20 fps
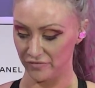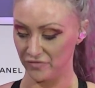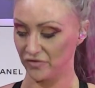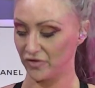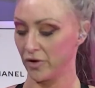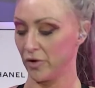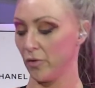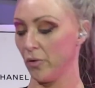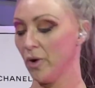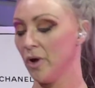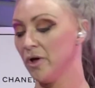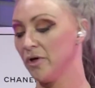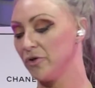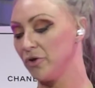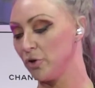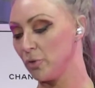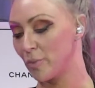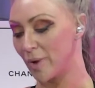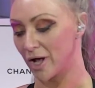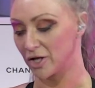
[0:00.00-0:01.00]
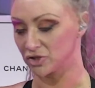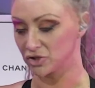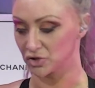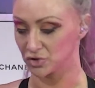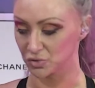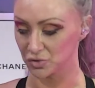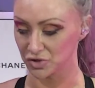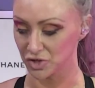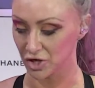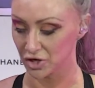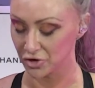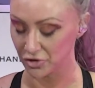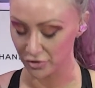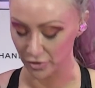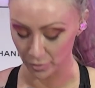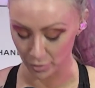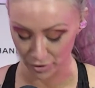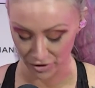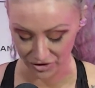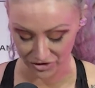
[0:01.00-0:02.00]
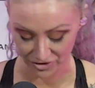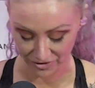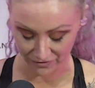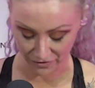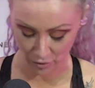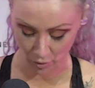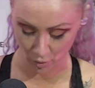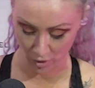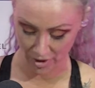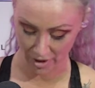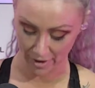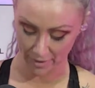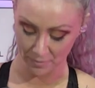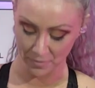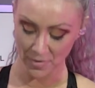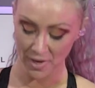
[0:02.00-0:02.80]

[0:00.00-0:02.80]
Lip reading: So new bouncers were starting to do their pre-shift and whatnot.